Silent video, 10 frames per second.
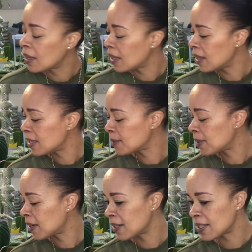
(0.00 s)
that this
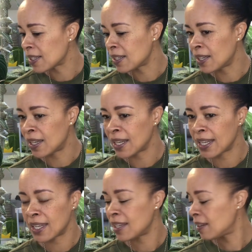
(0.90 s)
plant is going to
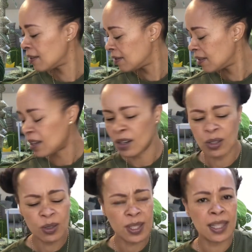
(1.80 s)
like it. The
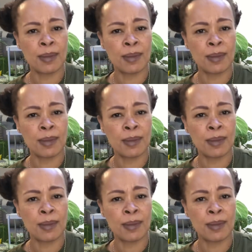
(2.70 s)
holes in the